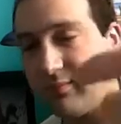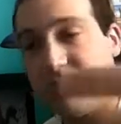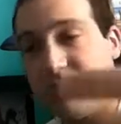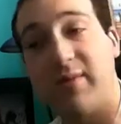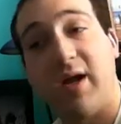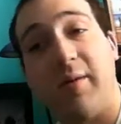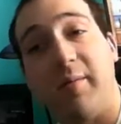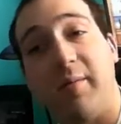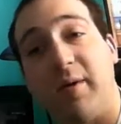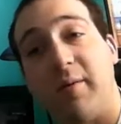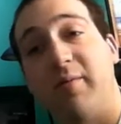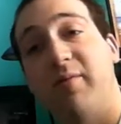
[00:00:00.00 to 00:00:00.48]

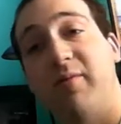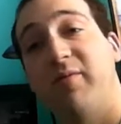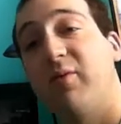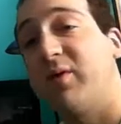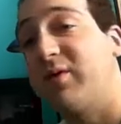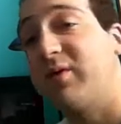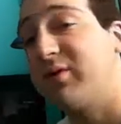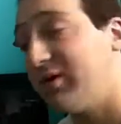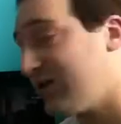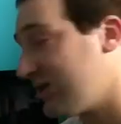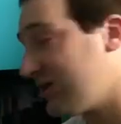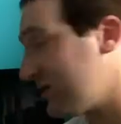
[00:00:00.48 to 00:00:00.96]
Nightmare
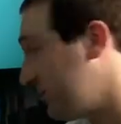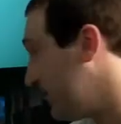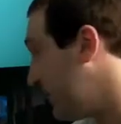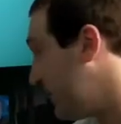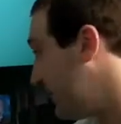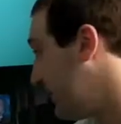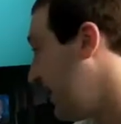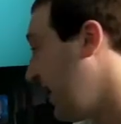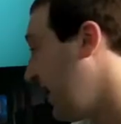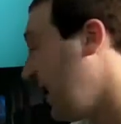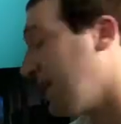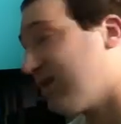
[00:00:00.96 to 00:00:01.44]
Before
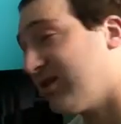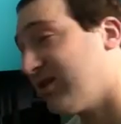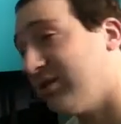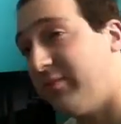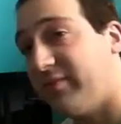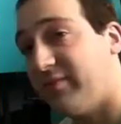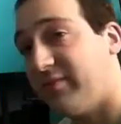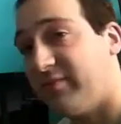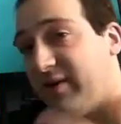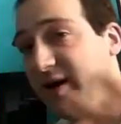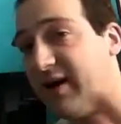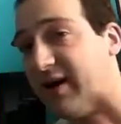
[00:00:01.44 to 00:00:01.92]
Christmas. And he actually
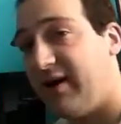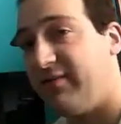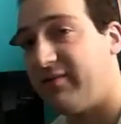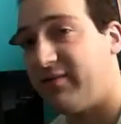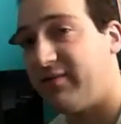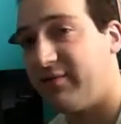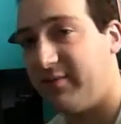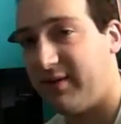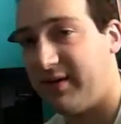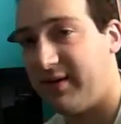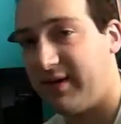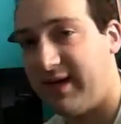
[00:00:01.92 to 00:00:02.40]
provided
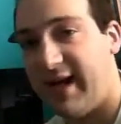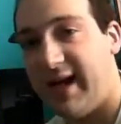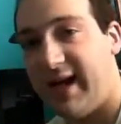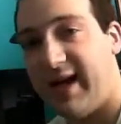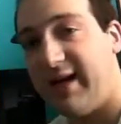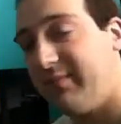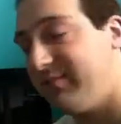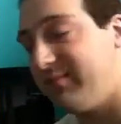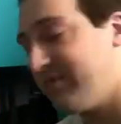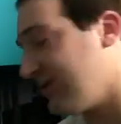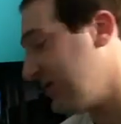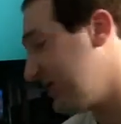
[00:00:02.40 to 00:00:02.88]
from the
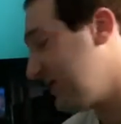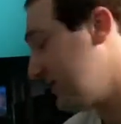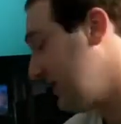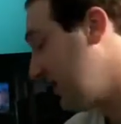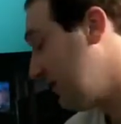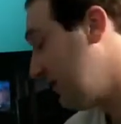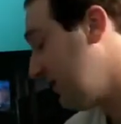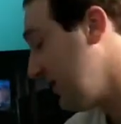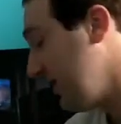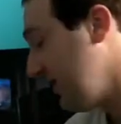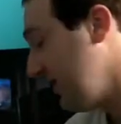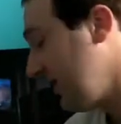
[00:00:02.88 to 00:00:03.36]
games and
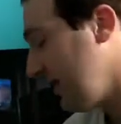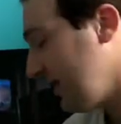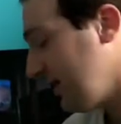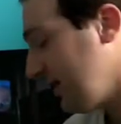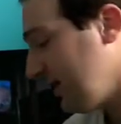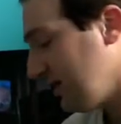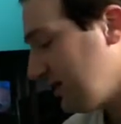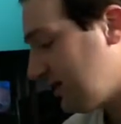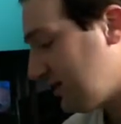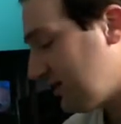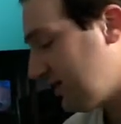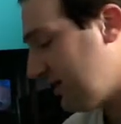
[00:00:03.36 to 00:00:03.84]
stuff.
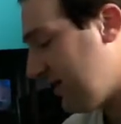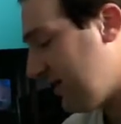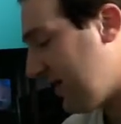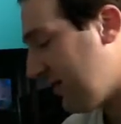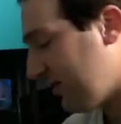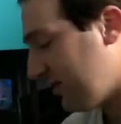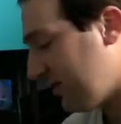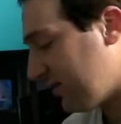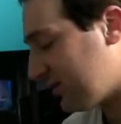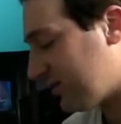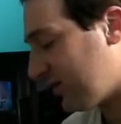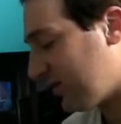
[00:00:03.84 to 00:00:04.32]
So the
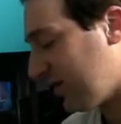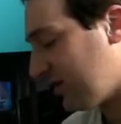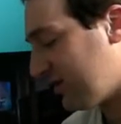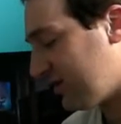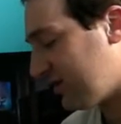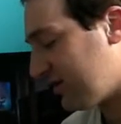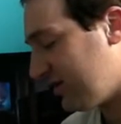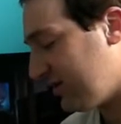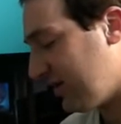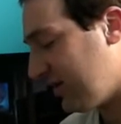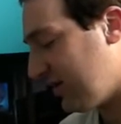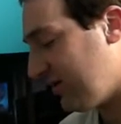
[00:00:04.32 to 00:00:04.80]
neighbor
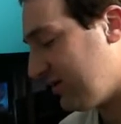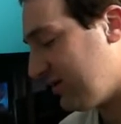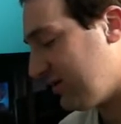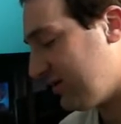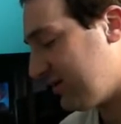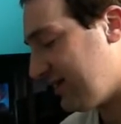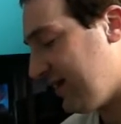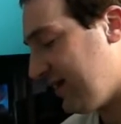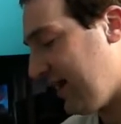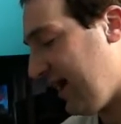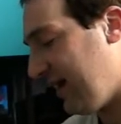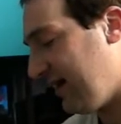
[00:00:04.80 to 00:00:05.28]
starts to
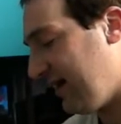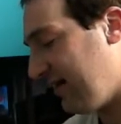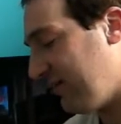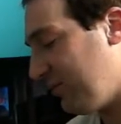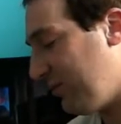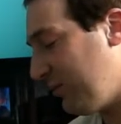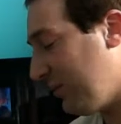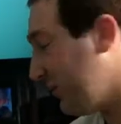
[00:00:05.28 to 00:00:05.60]
notice that